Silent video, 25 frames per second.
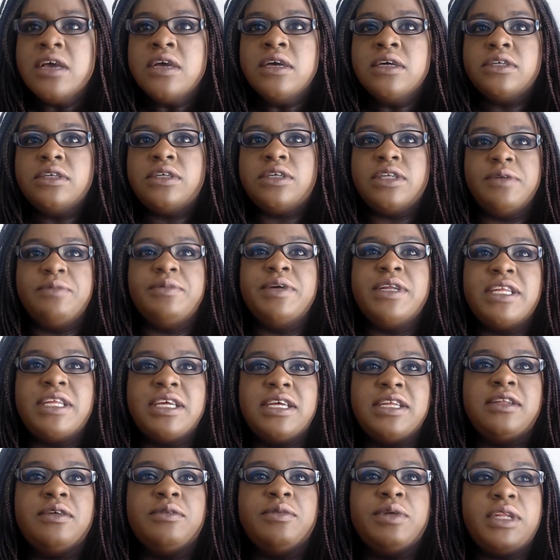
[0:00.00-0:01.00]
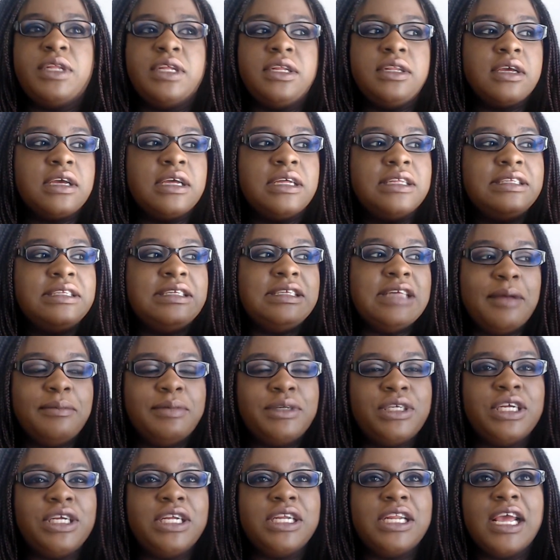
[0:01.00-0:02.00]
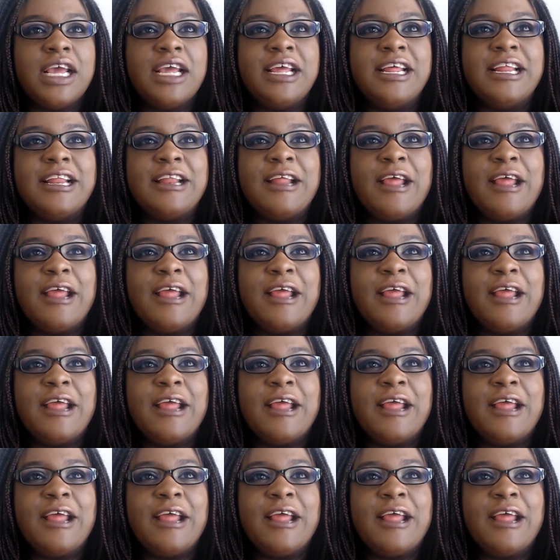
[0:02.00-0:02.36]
So then we did the conception date,